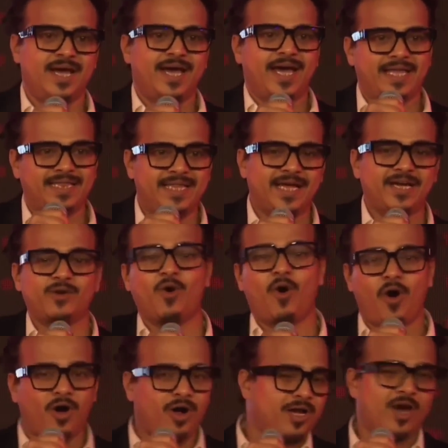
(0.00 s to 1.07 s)
And then to
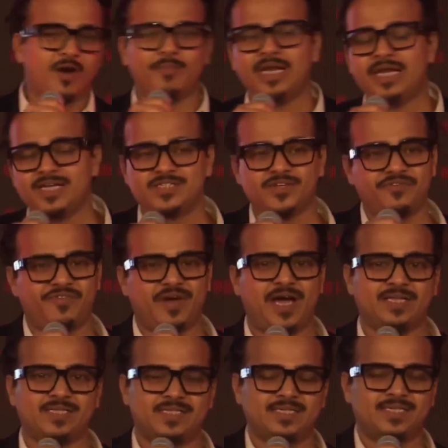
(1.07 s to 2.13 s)
all our millions of
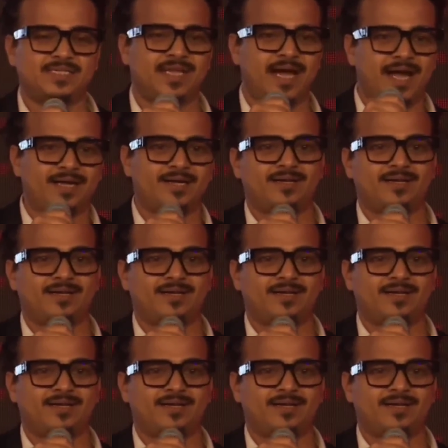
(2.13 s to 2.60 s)
fans that,